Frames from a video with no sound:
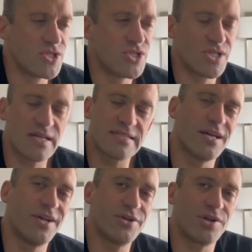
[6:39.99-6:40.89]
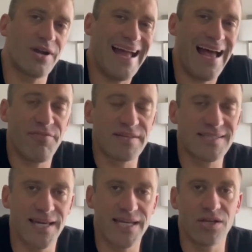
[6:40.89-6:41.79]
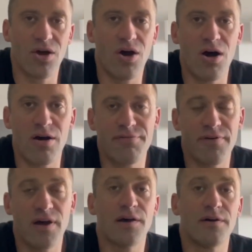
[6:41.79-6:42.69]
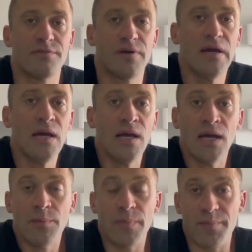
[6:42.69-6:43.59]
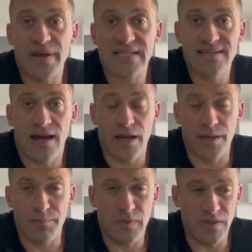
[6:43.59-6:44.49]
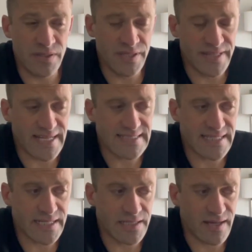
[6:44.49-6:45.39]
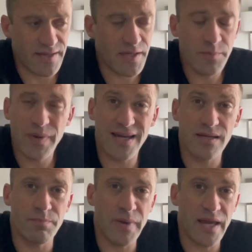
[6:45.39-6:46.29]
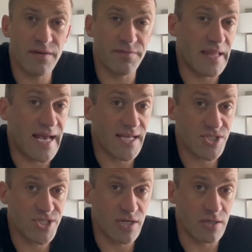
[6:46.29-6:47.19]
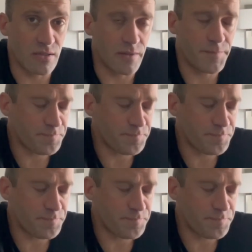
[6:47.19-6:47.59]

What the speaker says: Just under half a second off of my best time that I did, I think back in May of last year